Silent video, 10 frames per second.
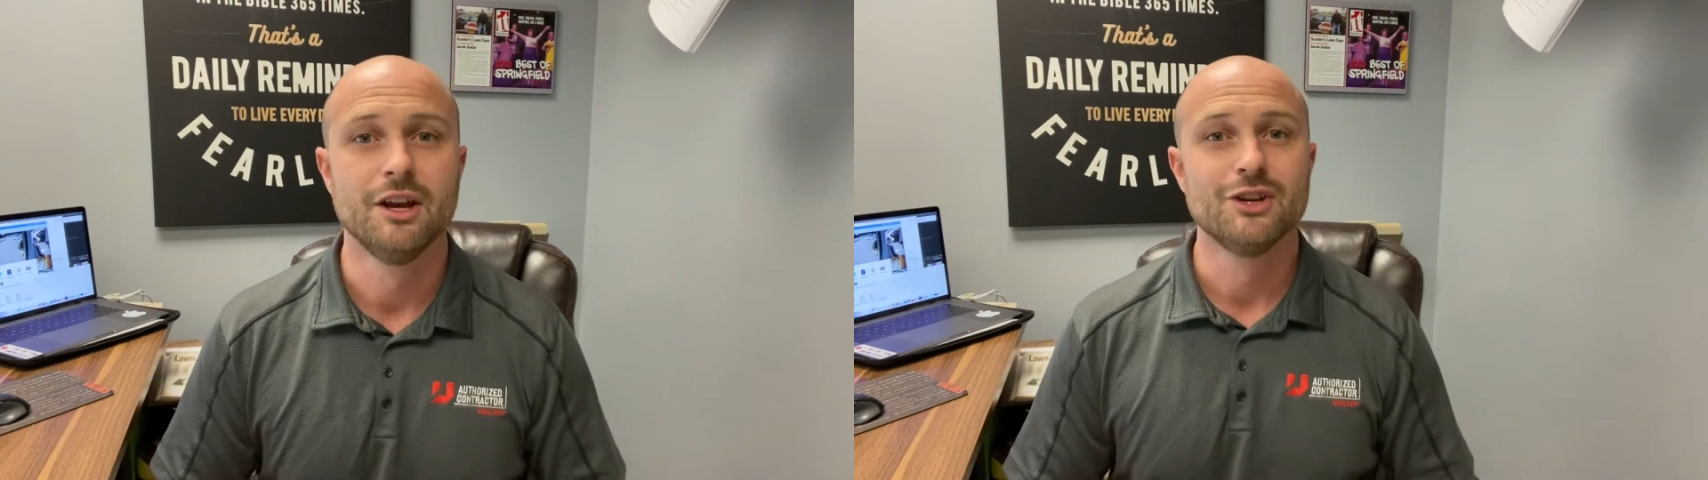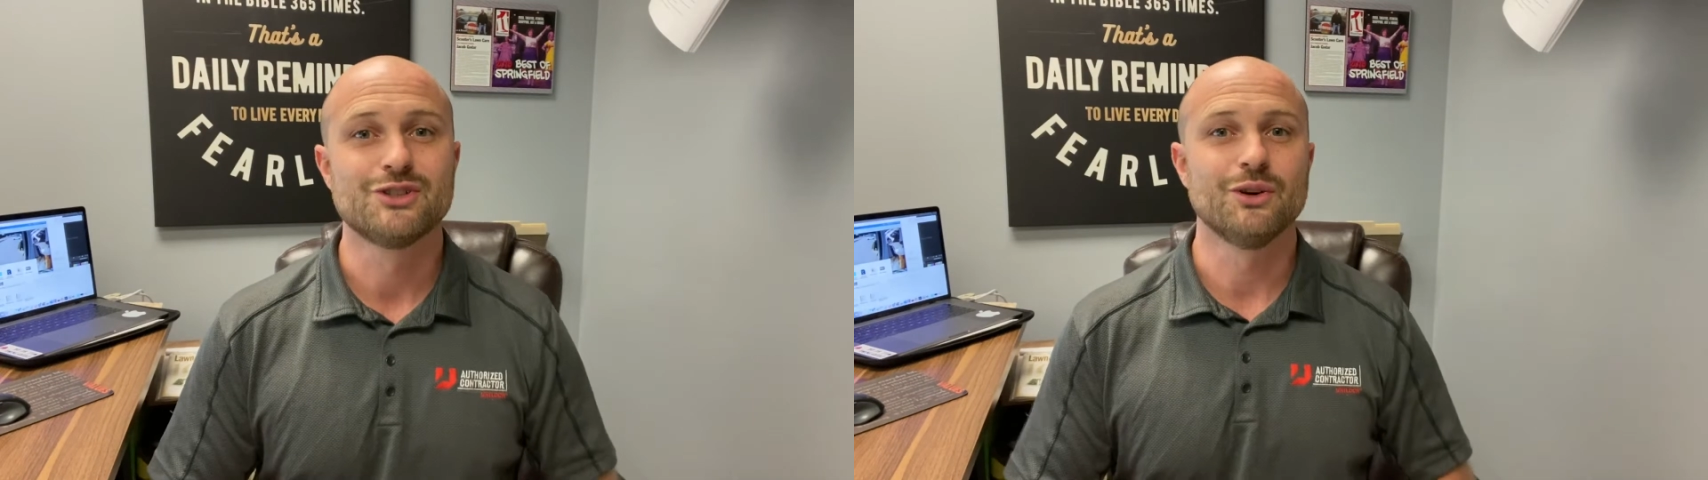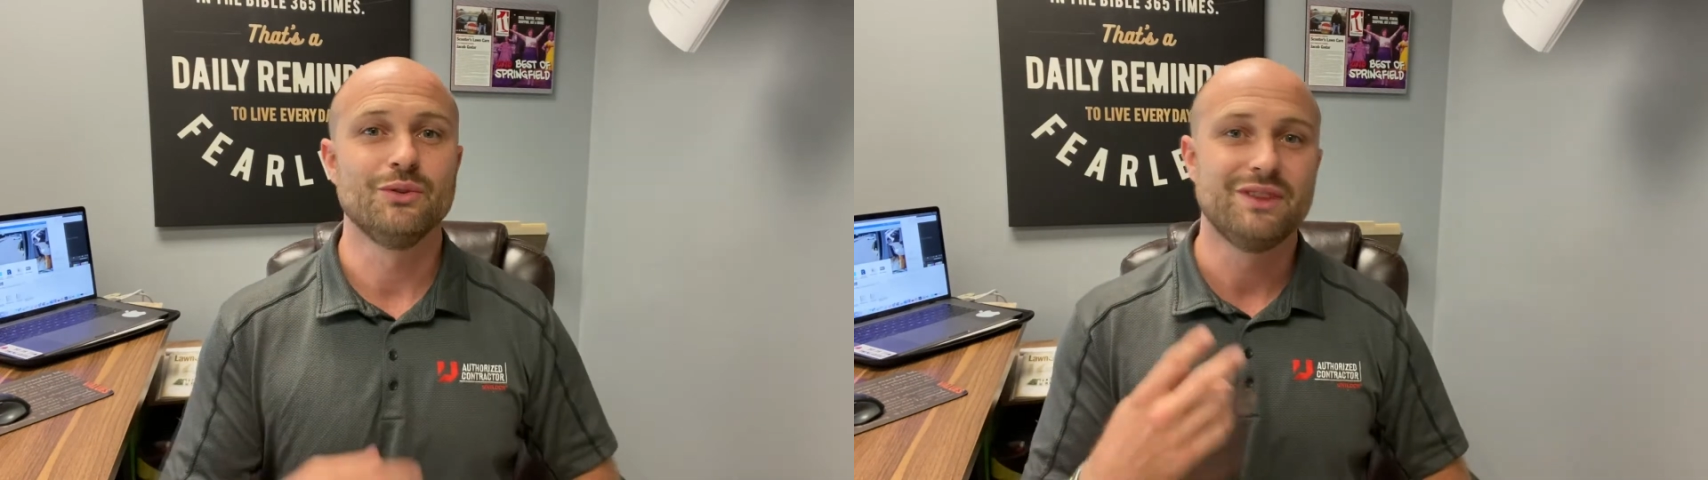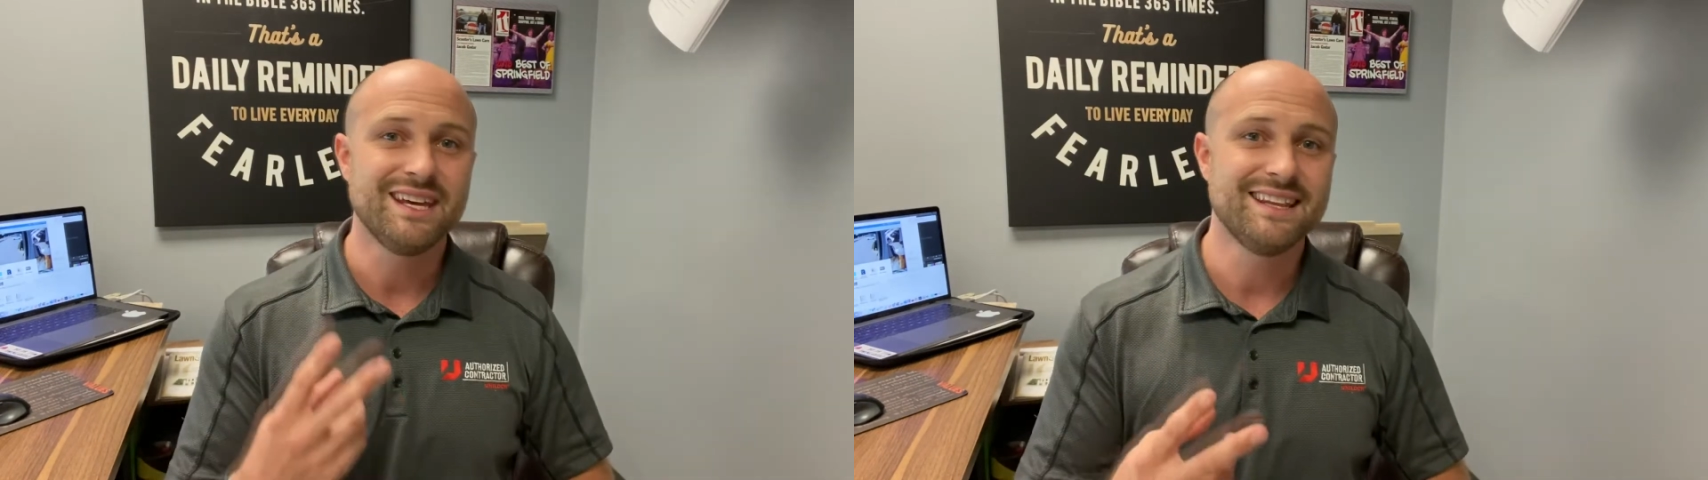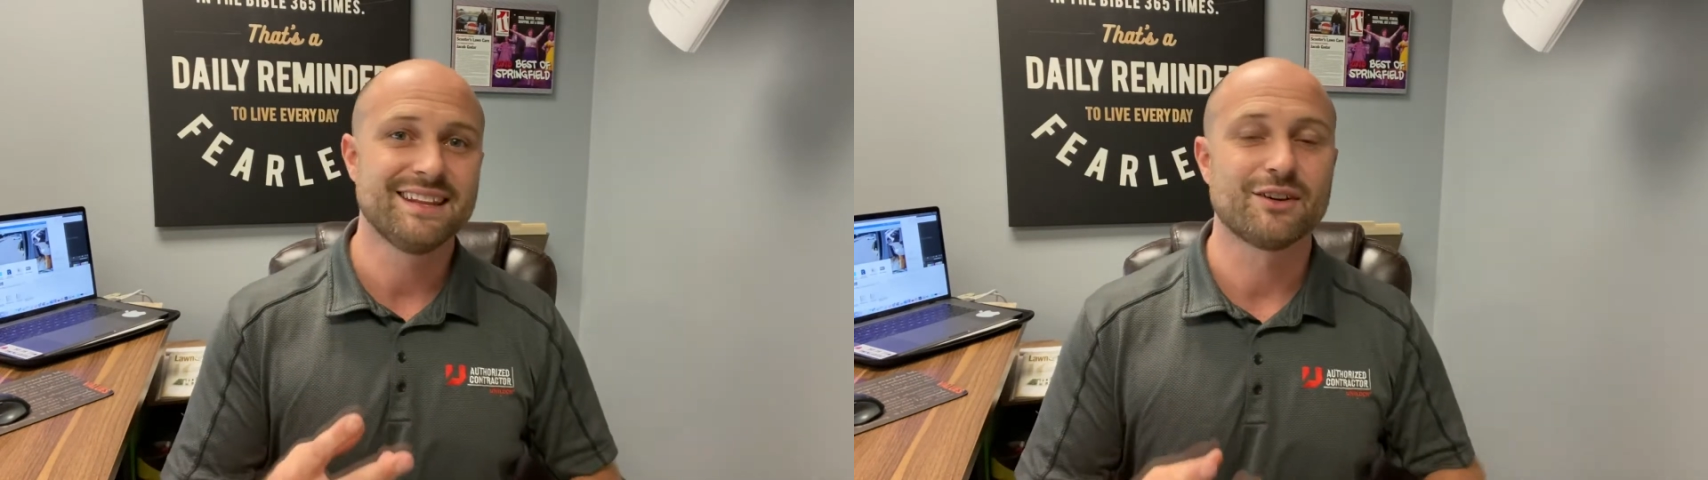So
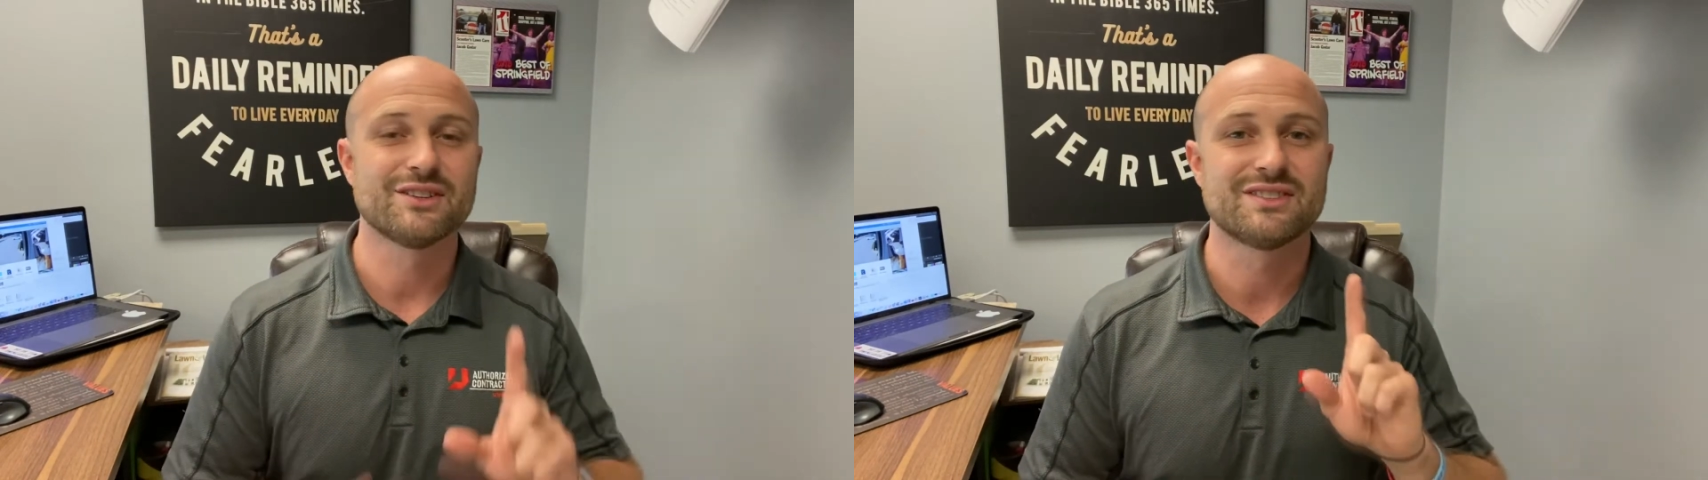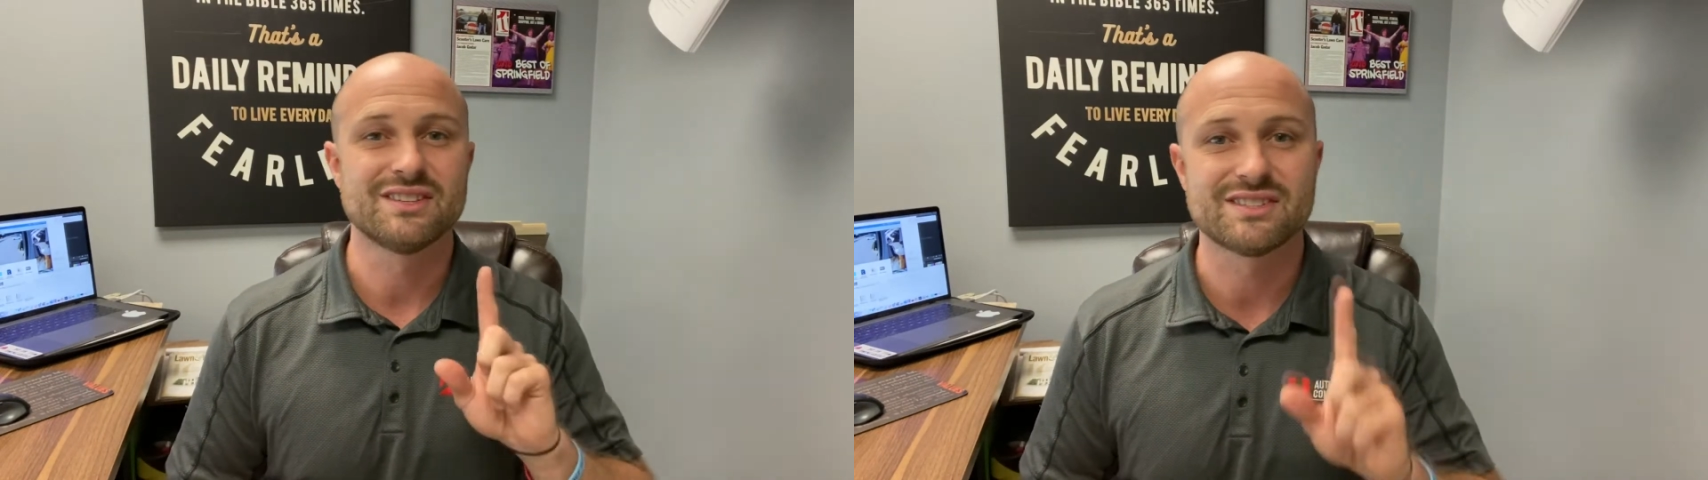then there is the